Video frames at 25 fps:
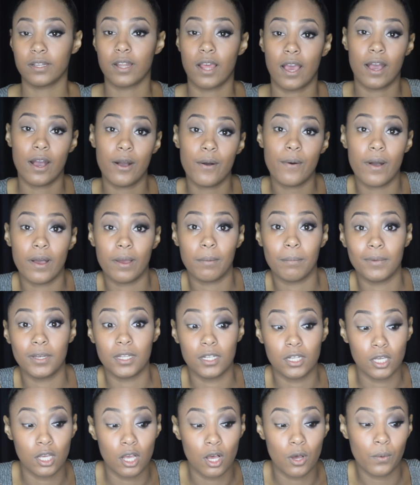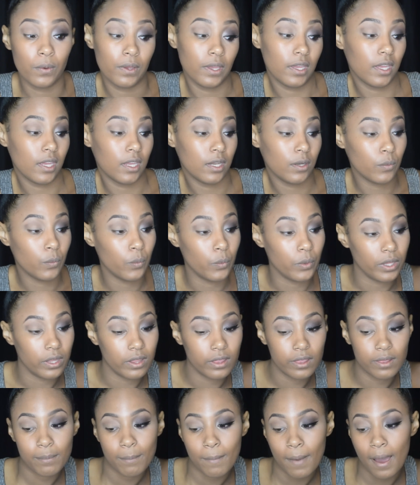Now I'm gonna go in
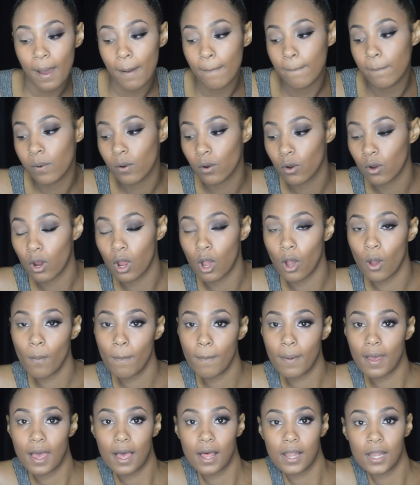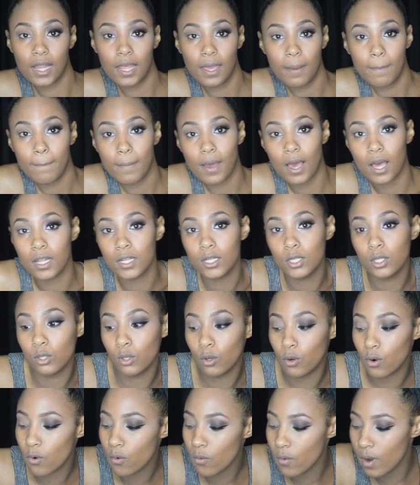with my Pro palette by
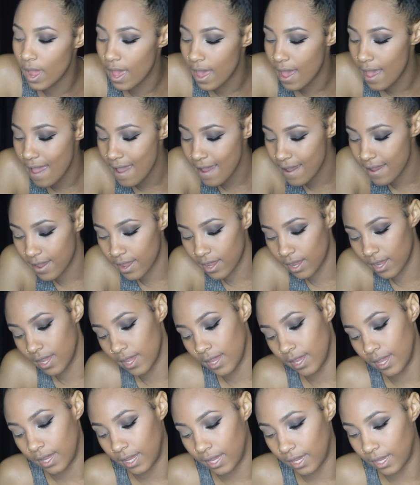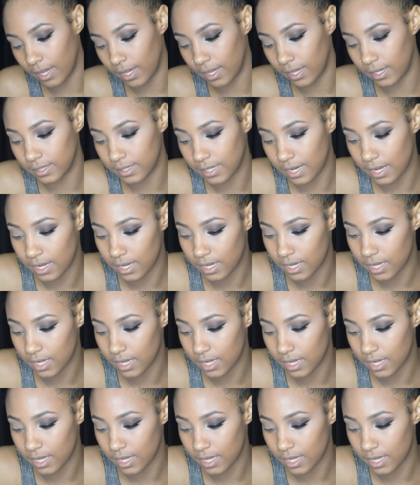Lorac, and